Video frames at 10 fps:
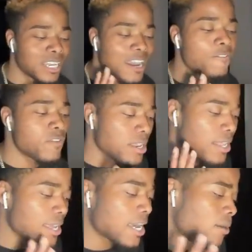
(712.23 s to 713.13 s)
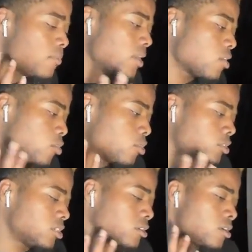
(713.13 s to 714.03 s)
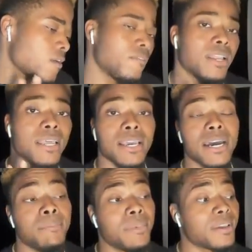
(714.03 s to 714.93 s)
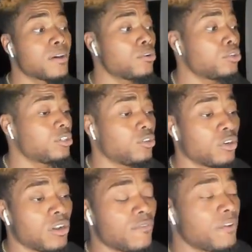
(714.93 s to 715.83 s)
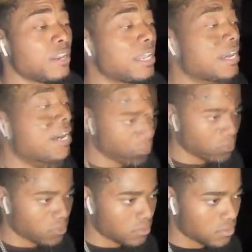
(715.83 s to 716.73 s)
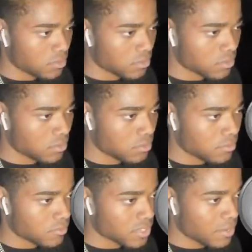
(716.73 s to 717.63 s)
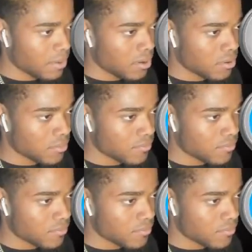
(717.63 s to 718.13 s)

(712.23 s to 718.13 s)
I feel it coming, coach. Feel it coming, coach. Dude, I feel it coming, coach. Come on.